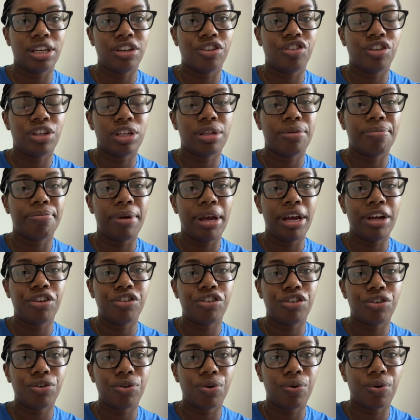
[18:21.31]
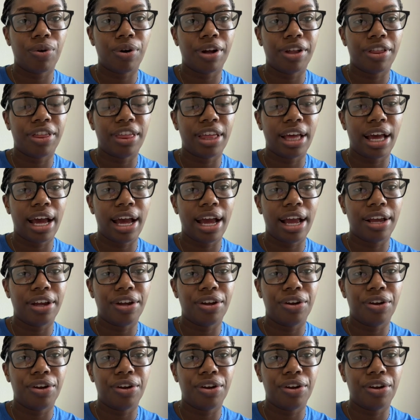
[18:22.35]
just make sure that,